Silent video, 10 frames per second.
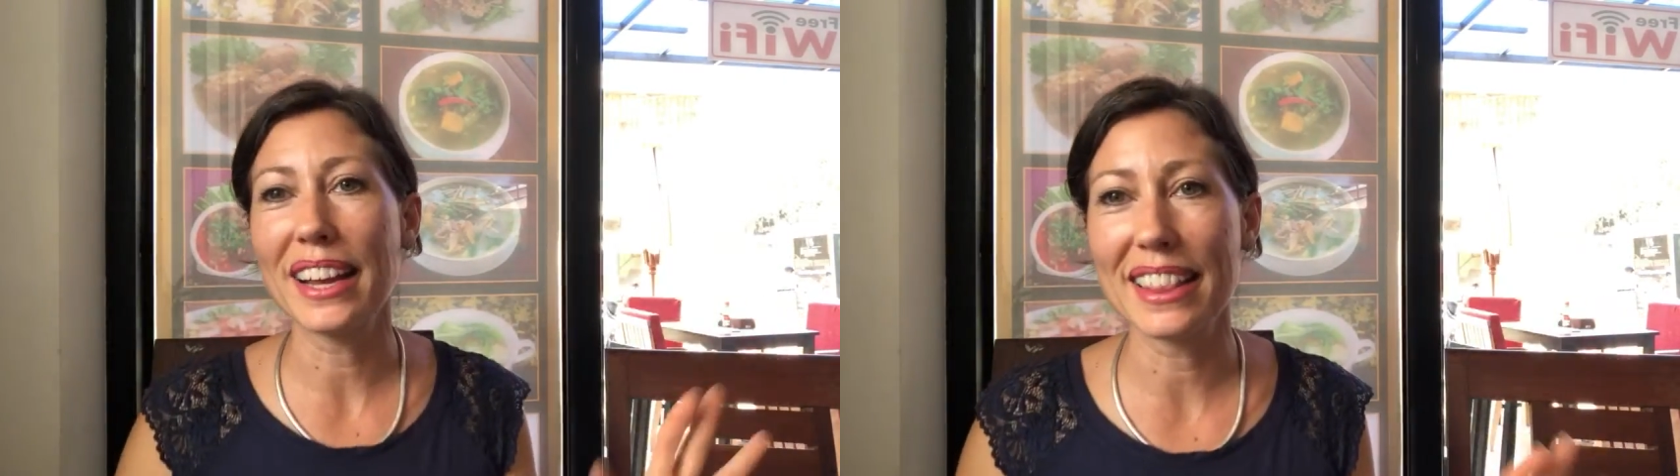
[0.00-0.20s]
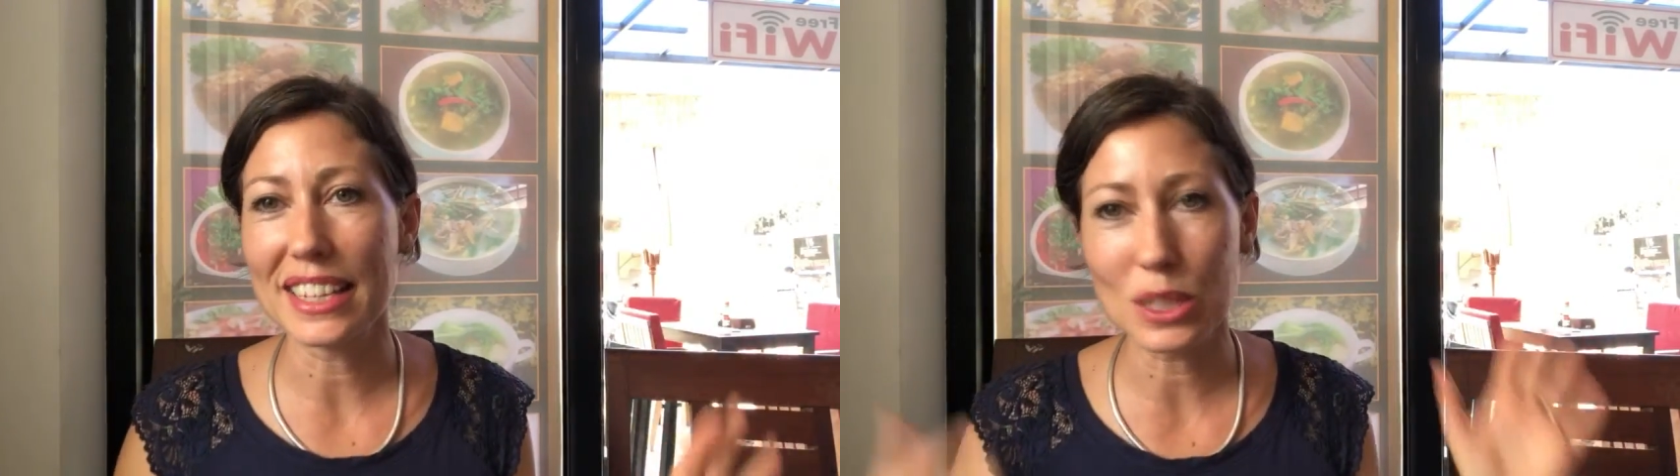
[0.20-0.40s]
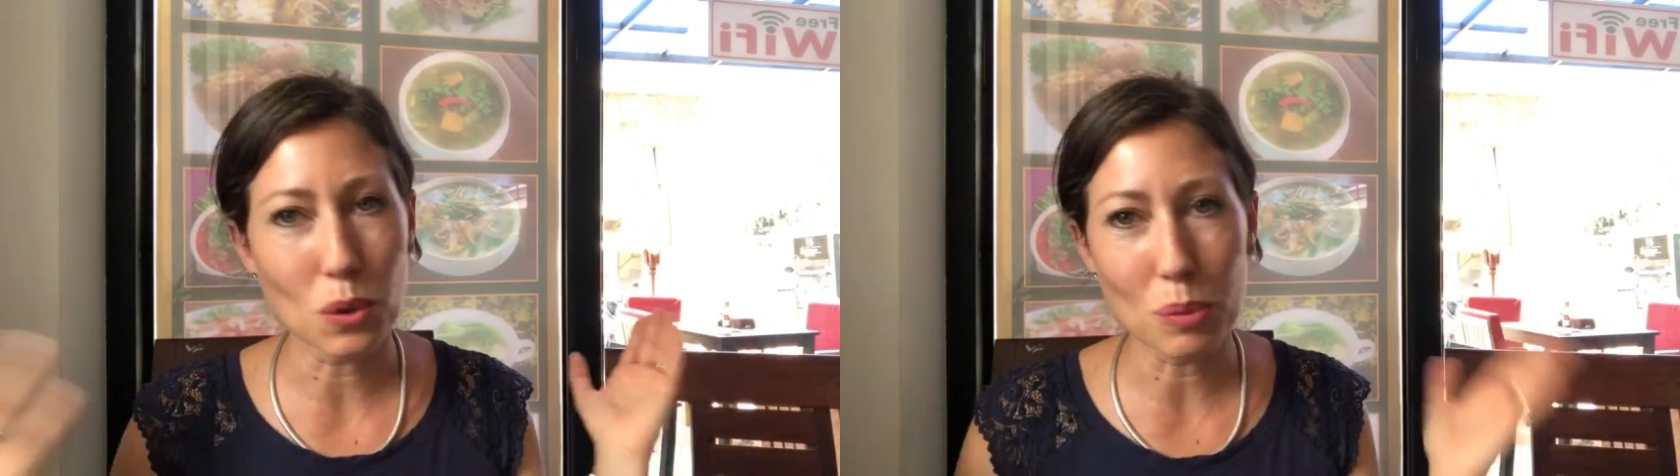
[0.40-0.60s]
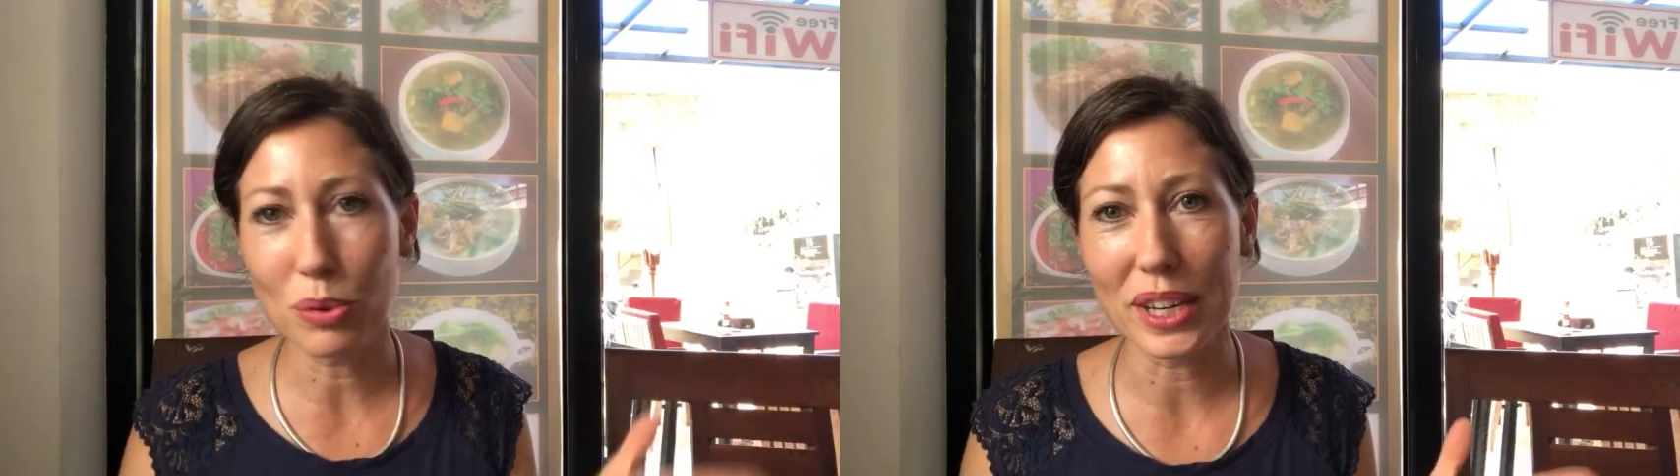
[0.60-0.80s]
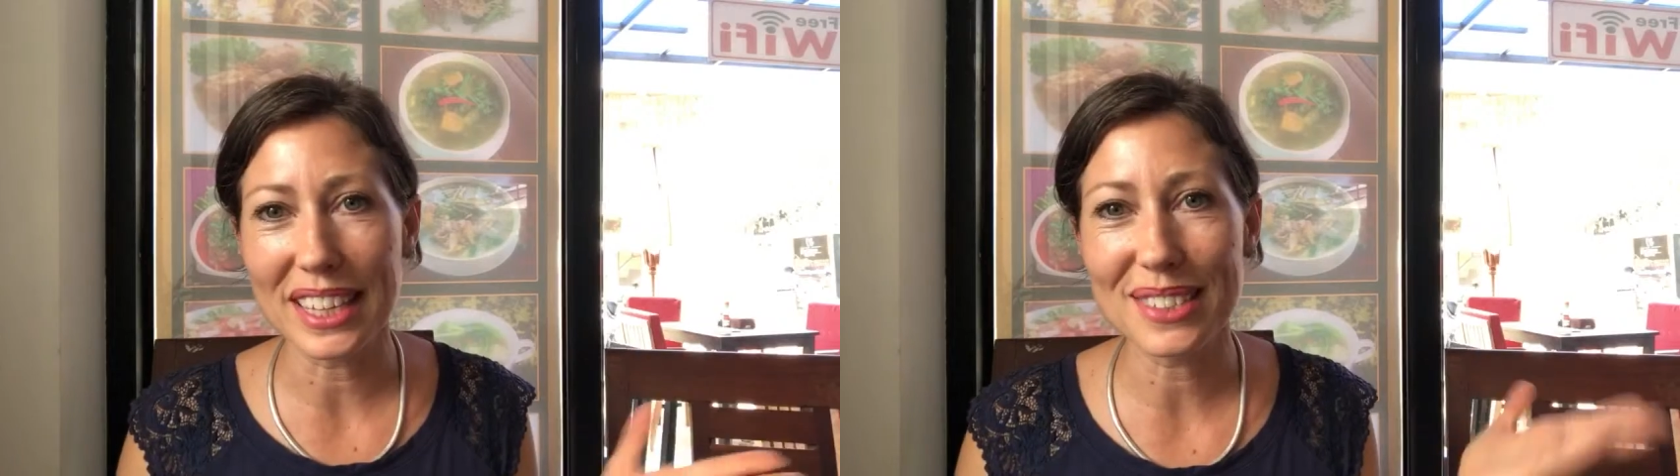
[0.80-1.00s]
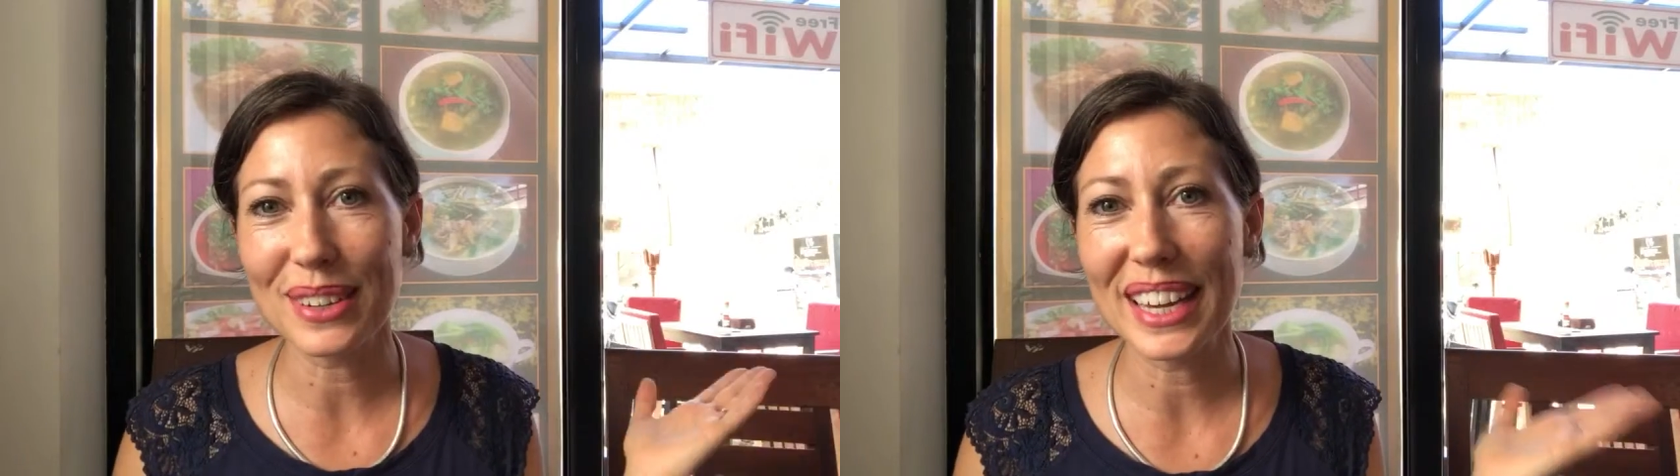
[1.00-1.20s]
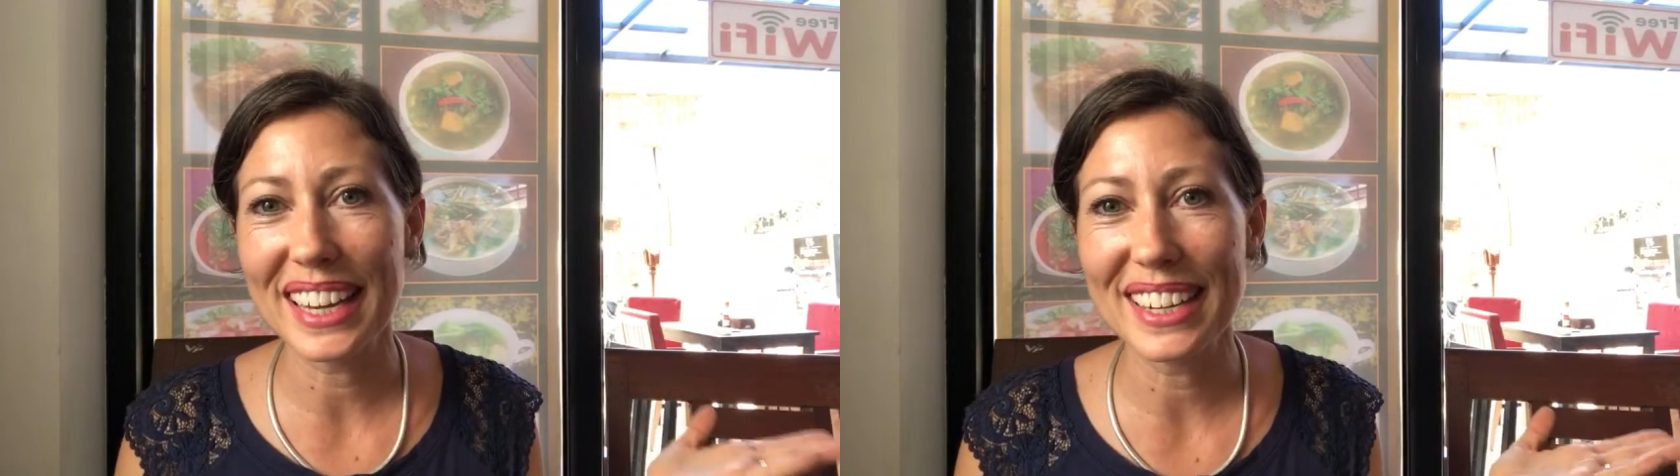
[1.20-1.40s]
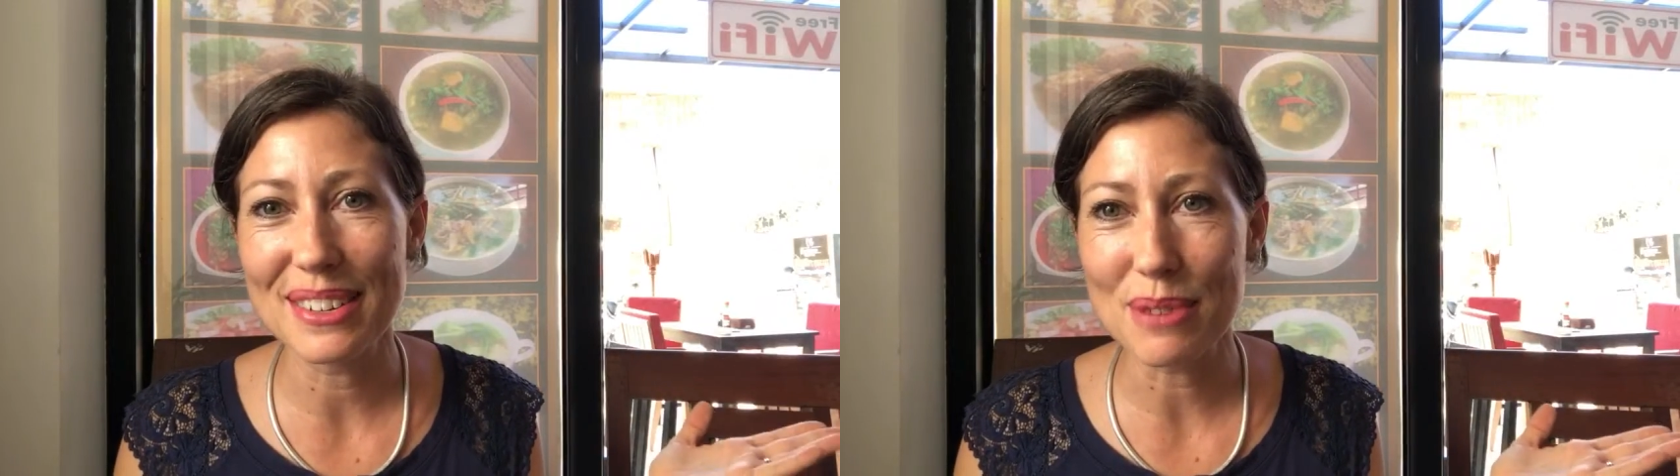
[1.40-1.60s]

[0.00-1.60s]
And that's the whole point. That's why,